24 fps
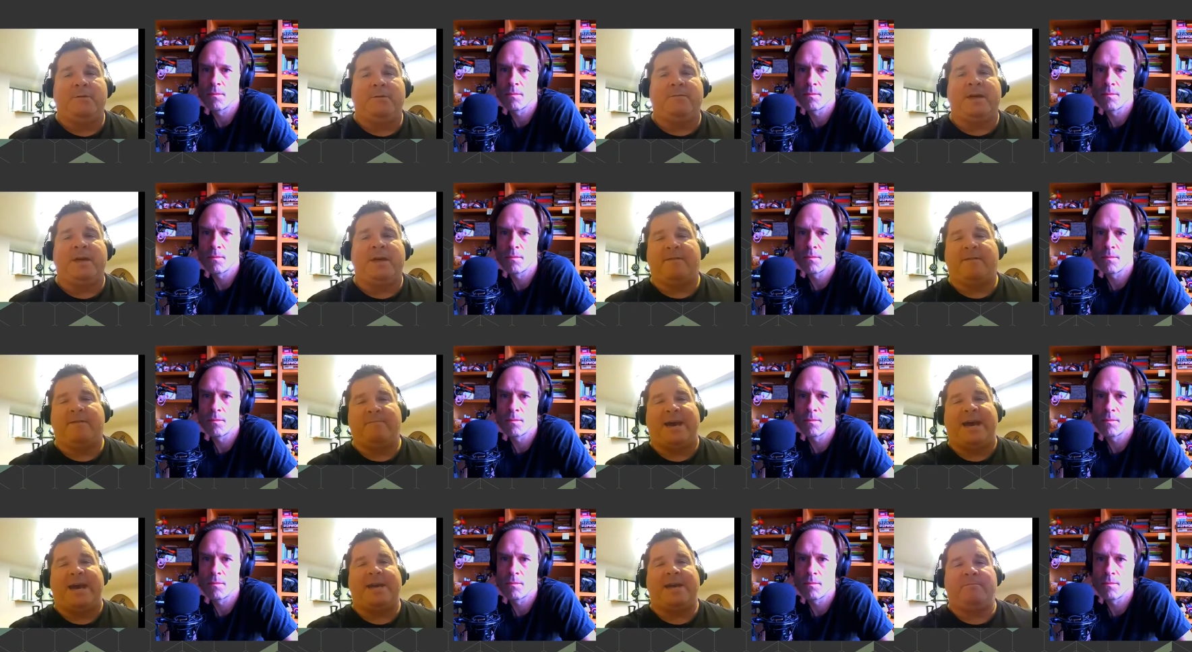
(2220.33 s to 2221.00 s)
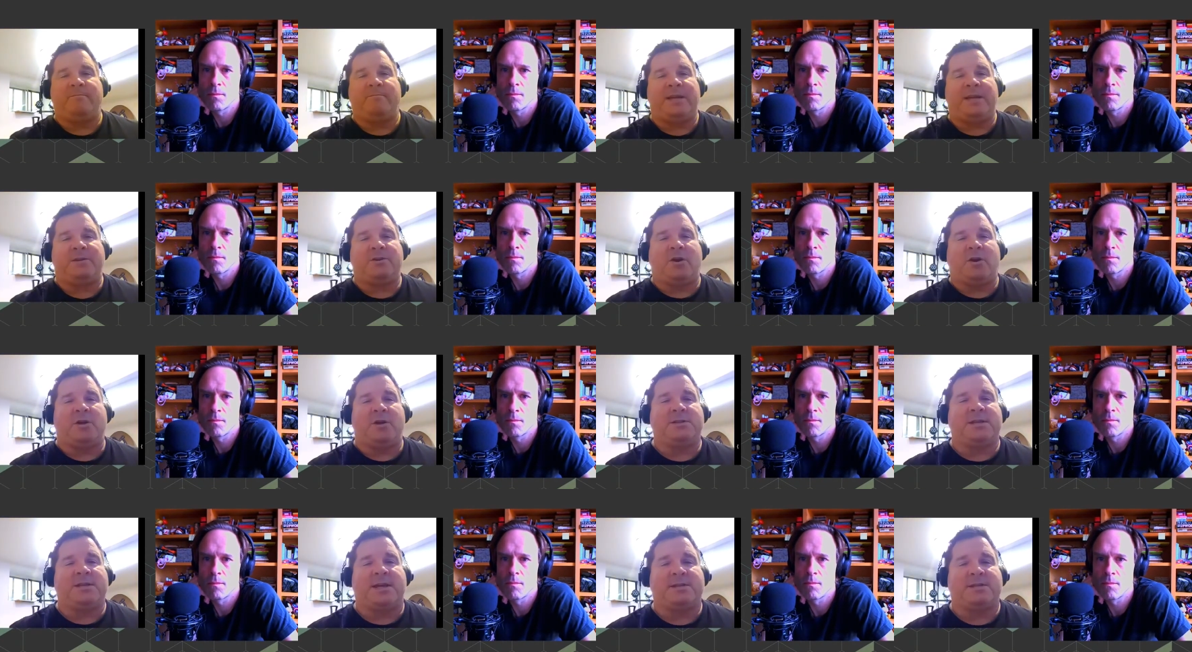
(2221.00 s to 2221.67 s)
Speaker 1: that I've met and made
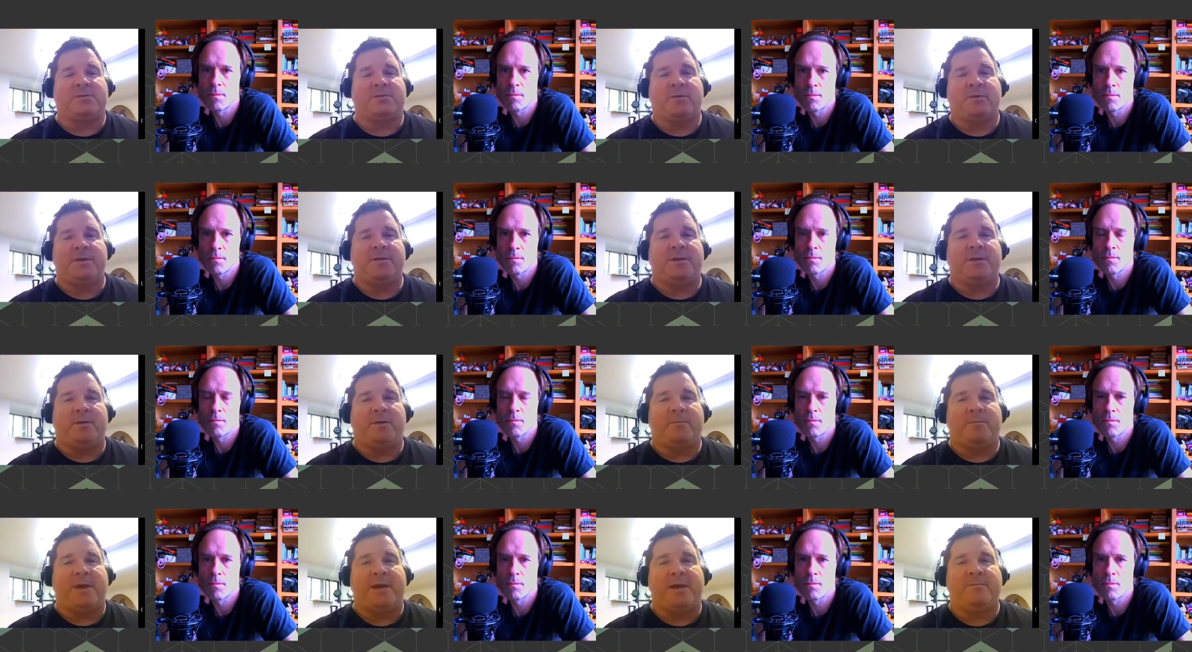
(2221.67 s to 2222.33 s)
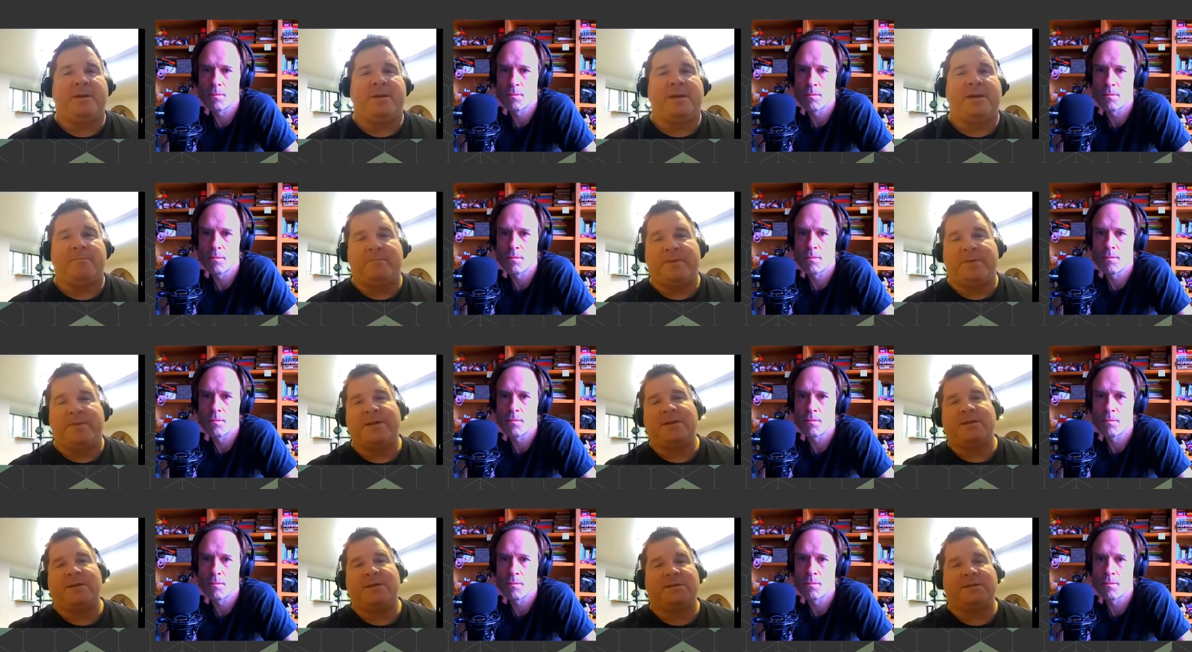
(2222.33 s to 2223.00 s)
contacts with, they'll pay me a bit
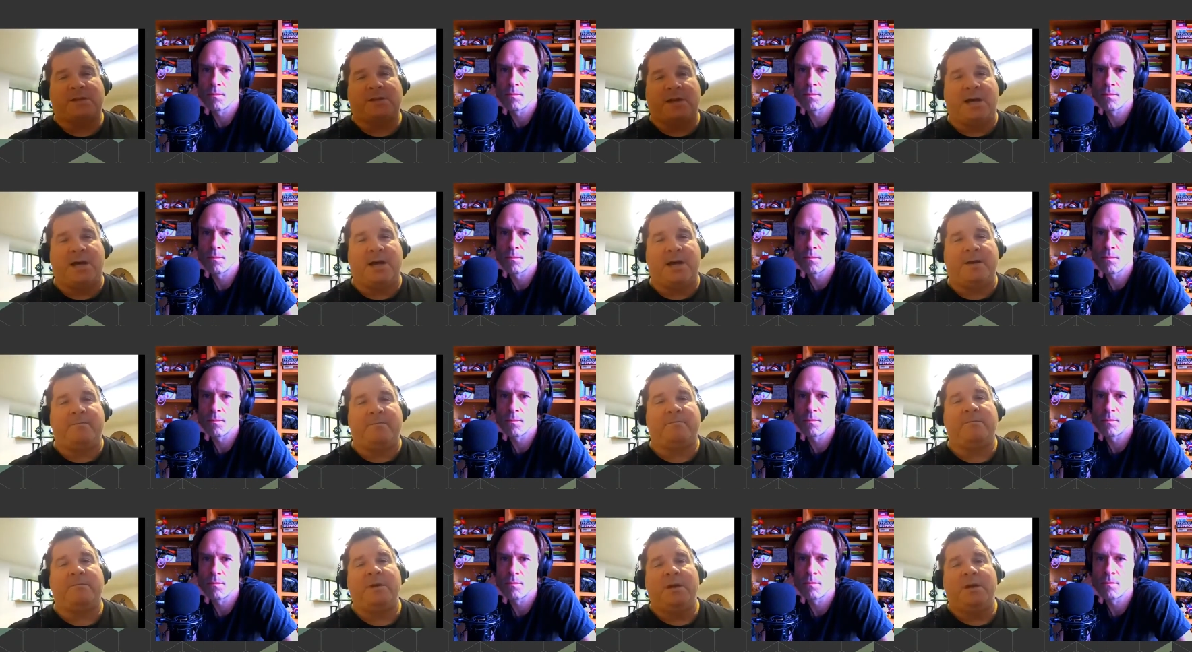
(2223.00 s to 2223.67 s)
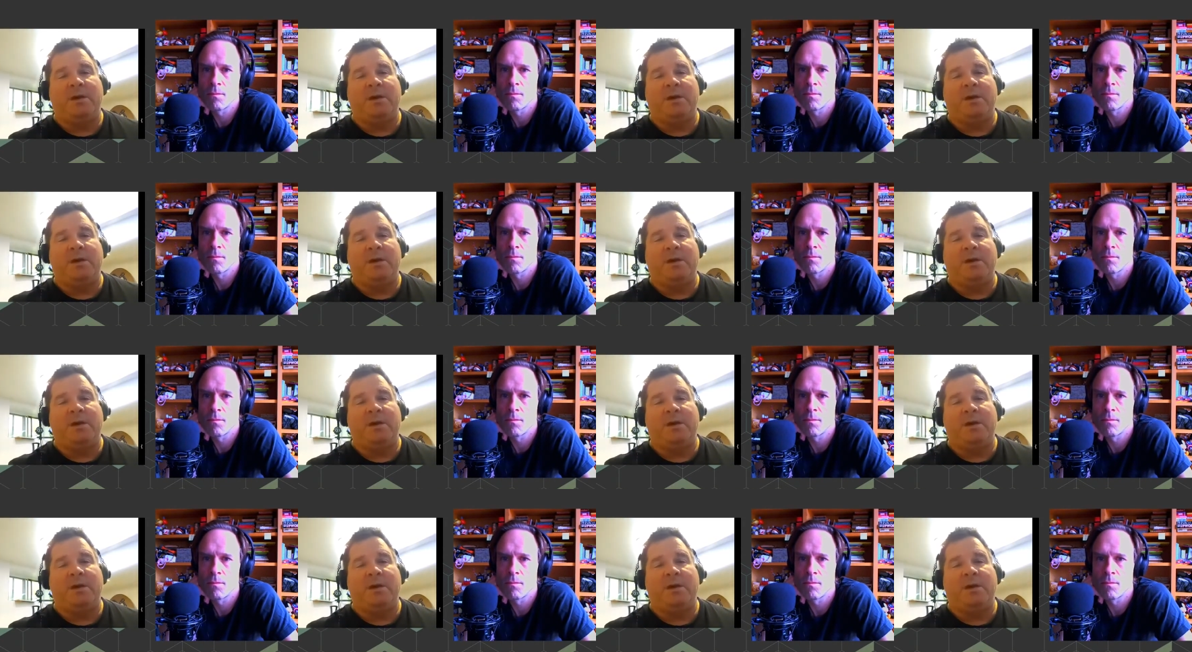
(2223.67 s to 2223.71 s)
at a time.